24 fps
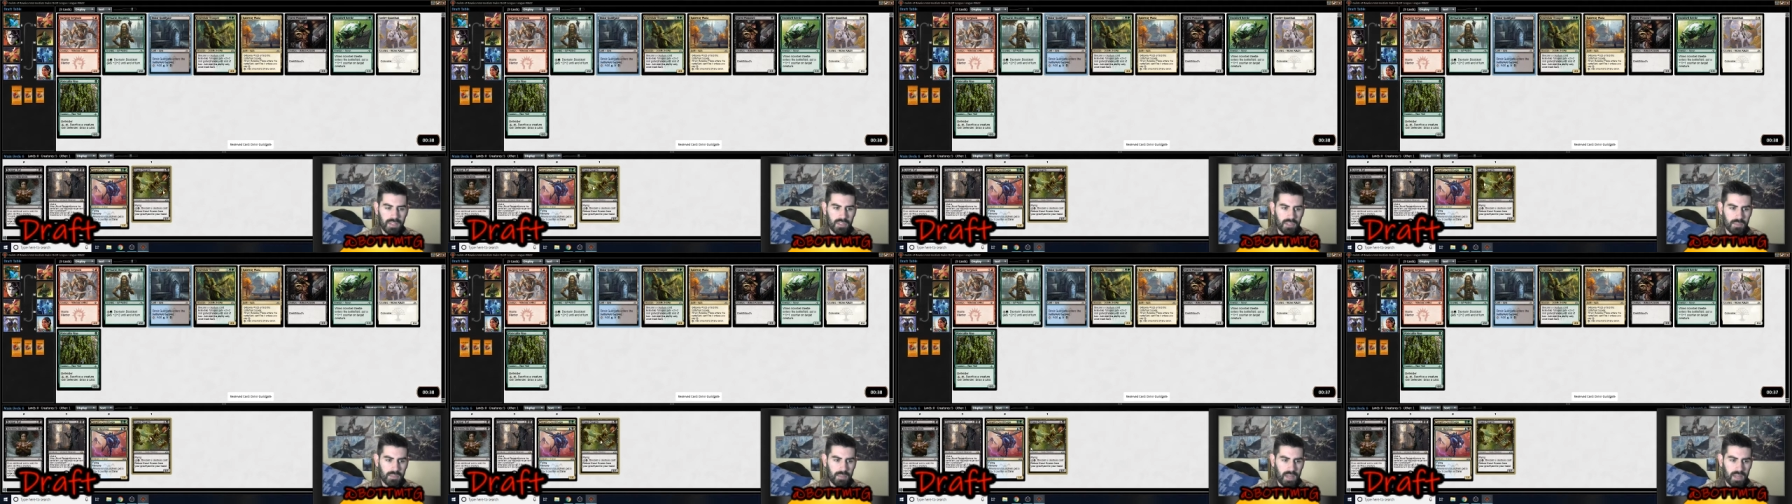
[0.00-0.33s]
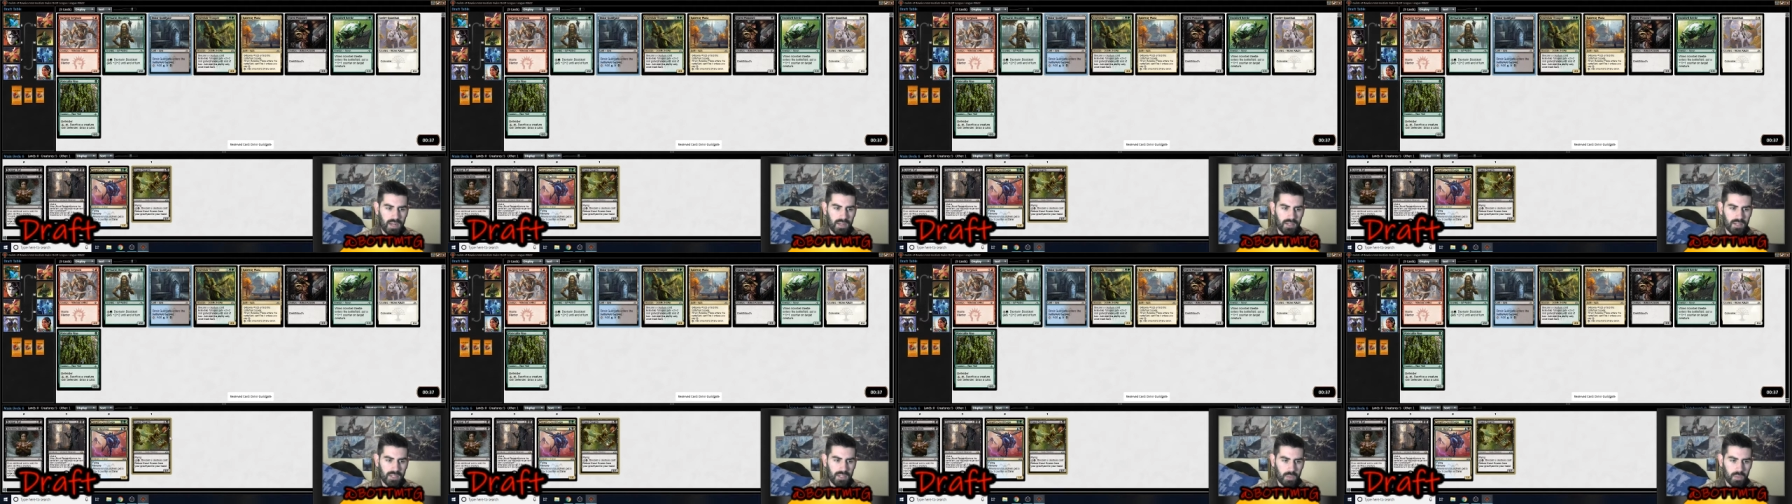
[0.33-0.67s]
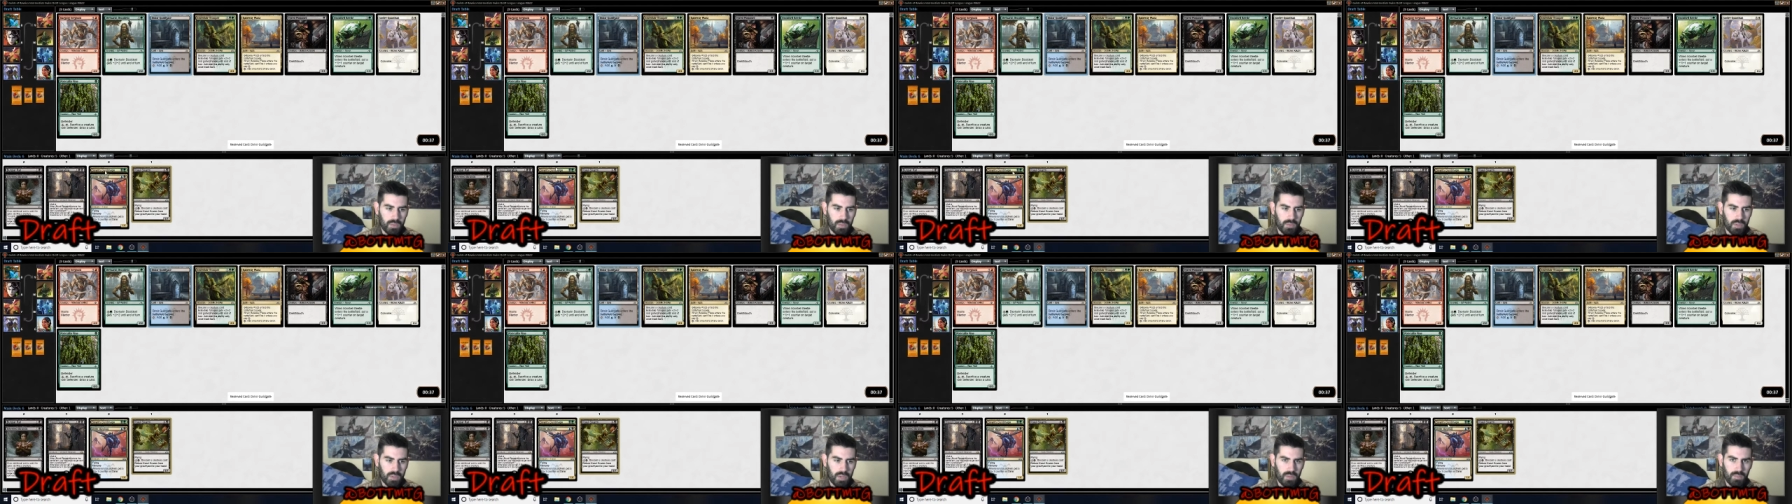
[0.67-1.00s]
just better because we're
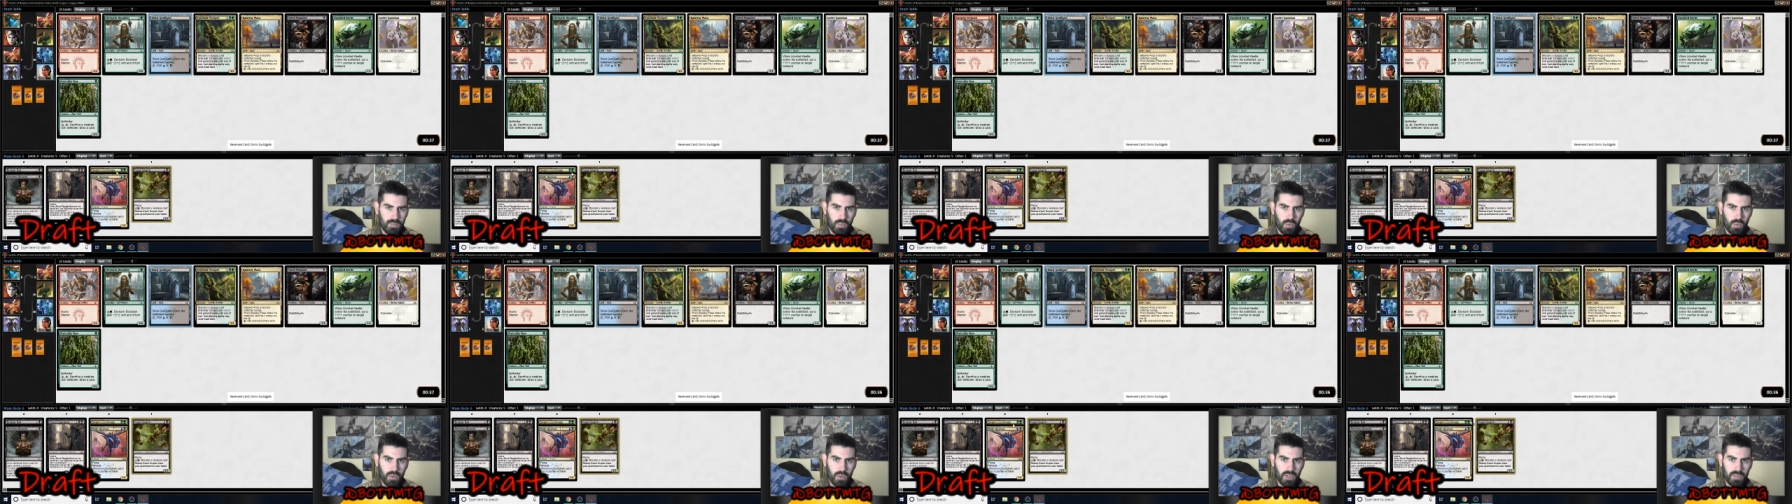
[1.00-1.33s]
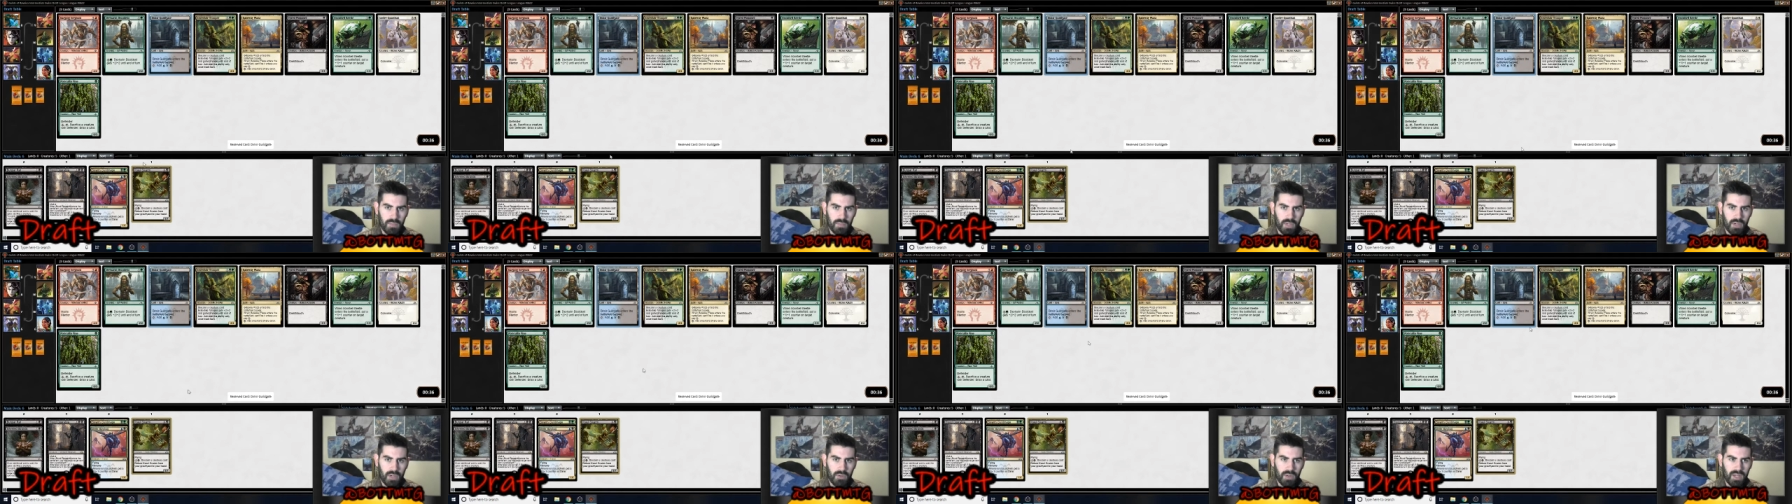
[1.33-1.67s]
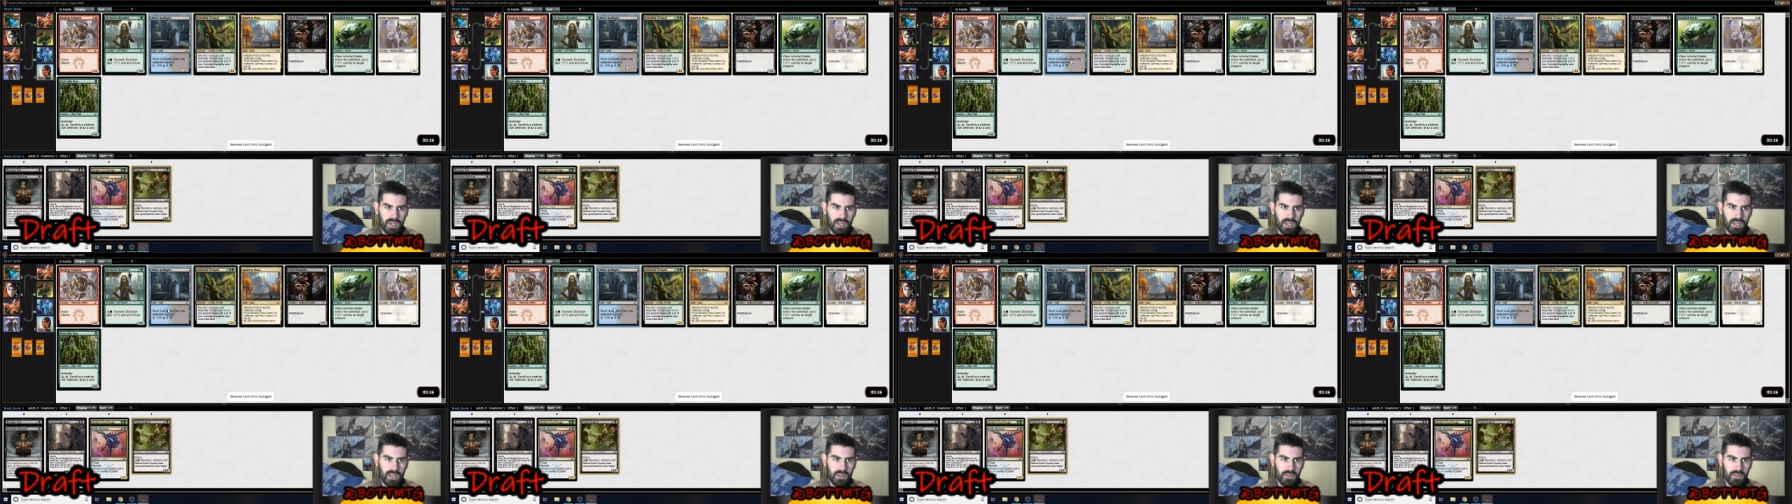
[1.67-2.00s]
kind of more Dimir right
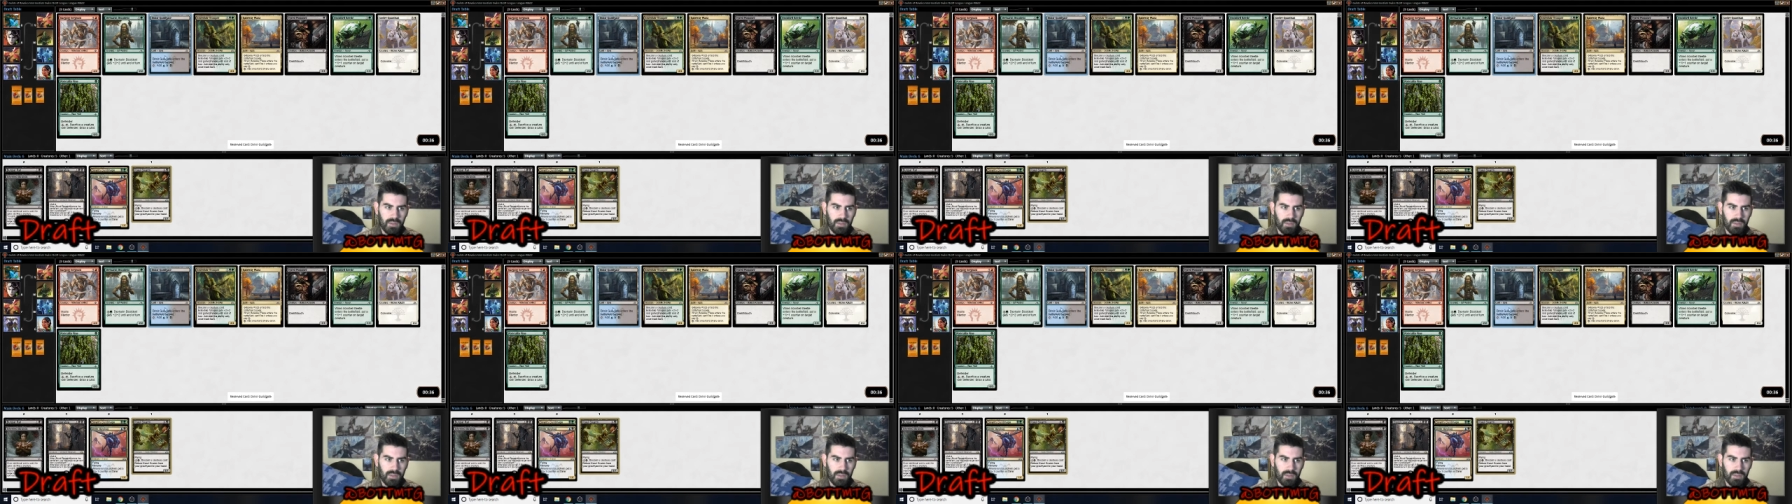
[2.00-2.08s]
now.